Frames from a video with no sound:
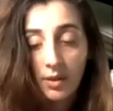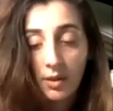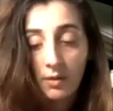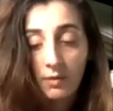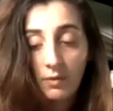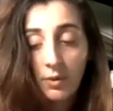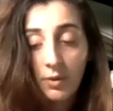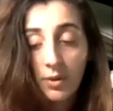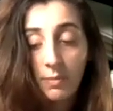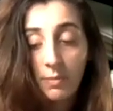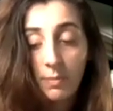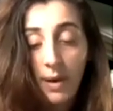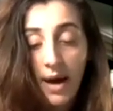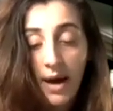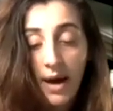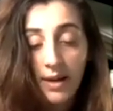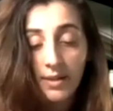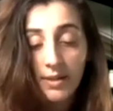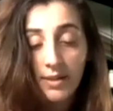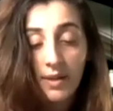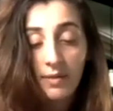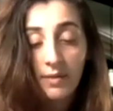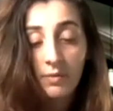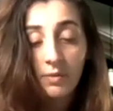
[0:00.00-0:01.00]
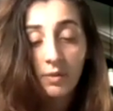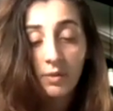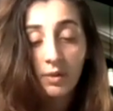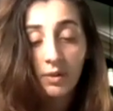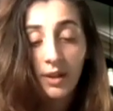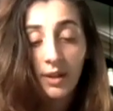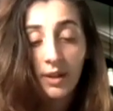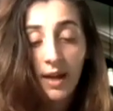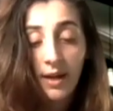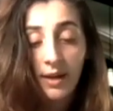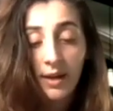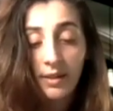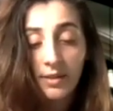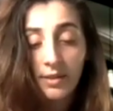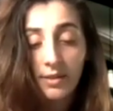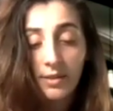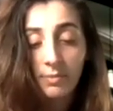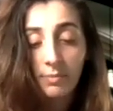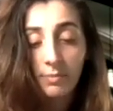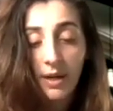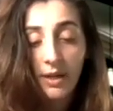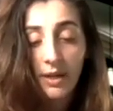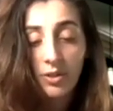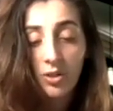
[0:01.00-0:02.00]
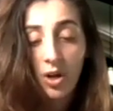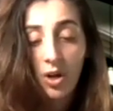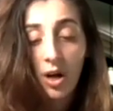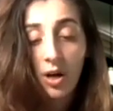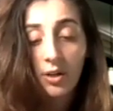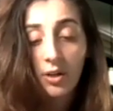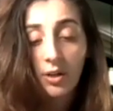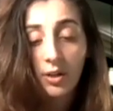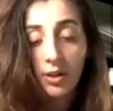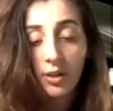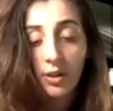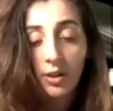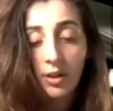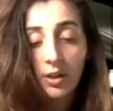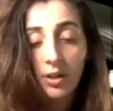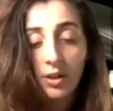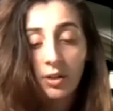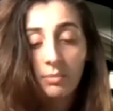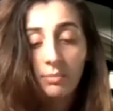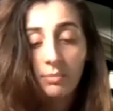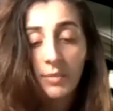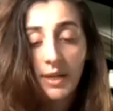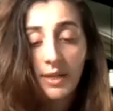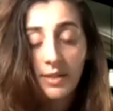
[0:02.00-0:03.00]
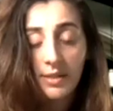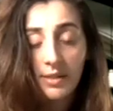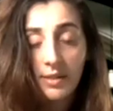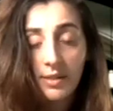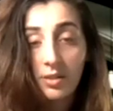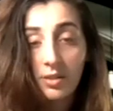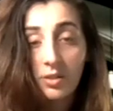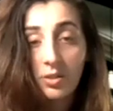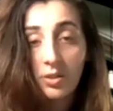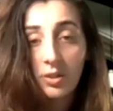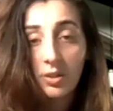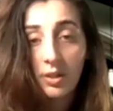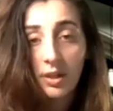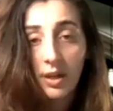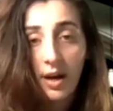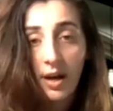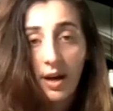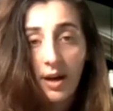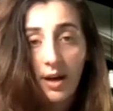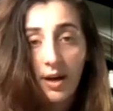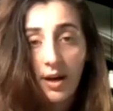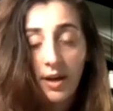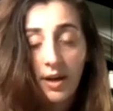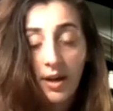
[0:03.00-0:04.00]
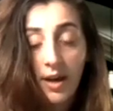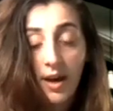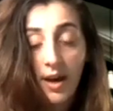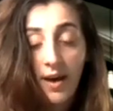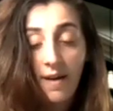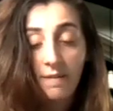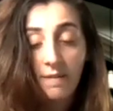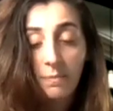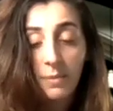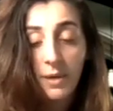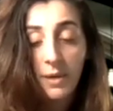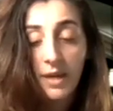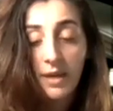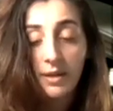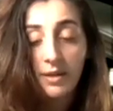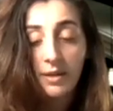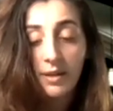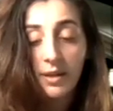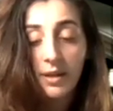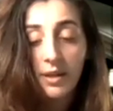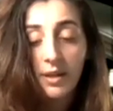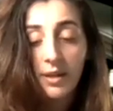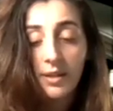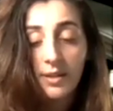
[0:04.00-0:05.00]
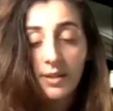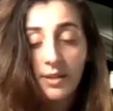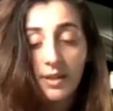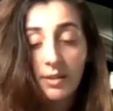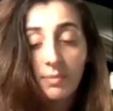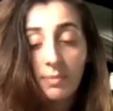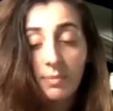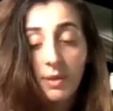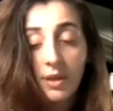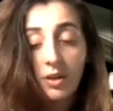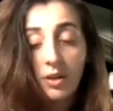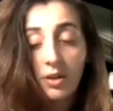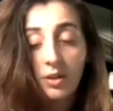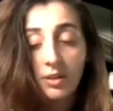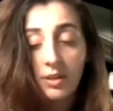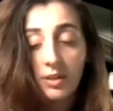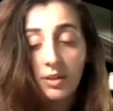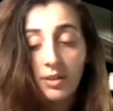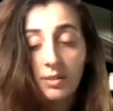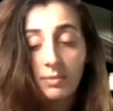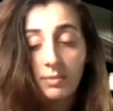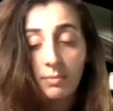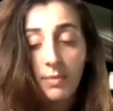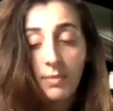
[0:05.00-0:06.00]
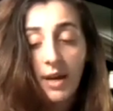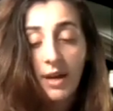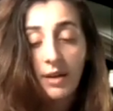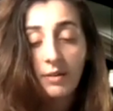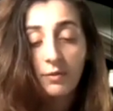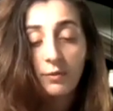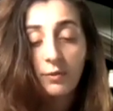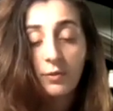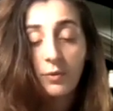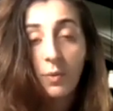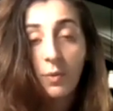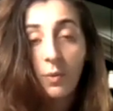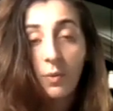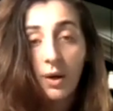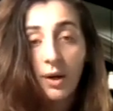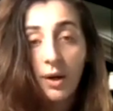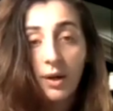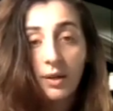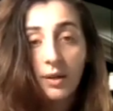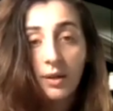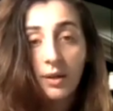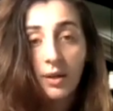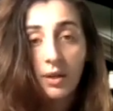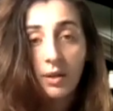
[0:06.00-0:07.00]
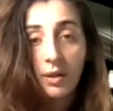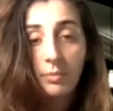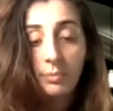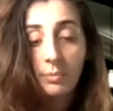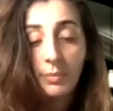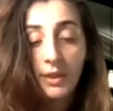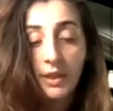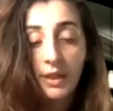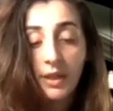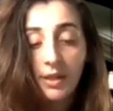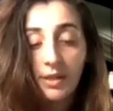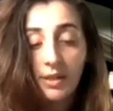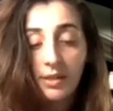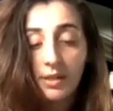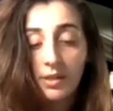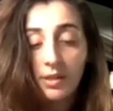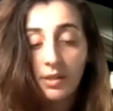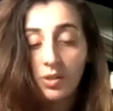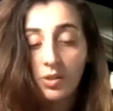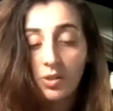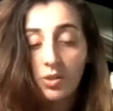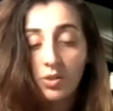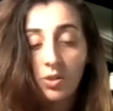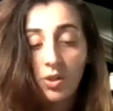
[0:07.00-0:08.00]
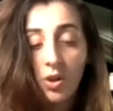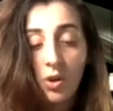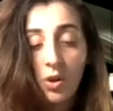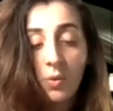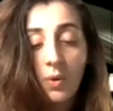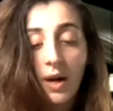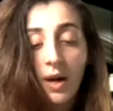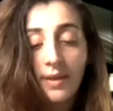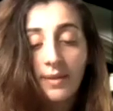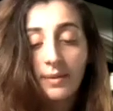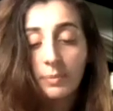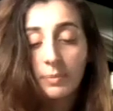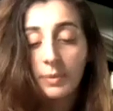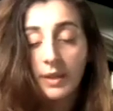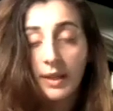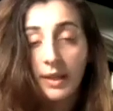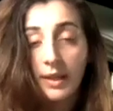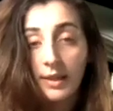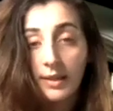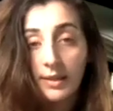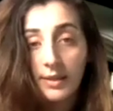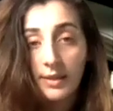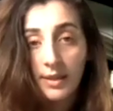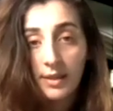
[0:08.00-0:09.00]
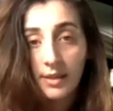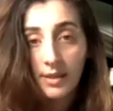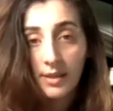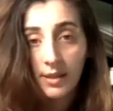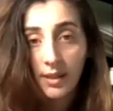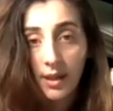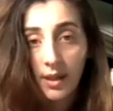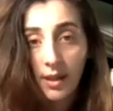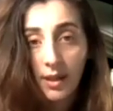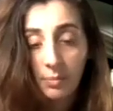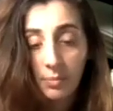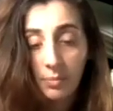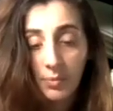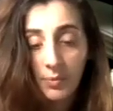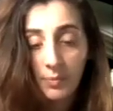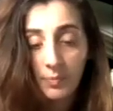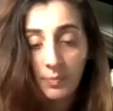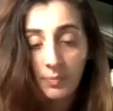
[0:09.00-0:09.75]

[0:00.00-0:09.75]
For the past several nights, my daughter, my sister, and I have been sleeping on the cement floor because there is no other place to sleep.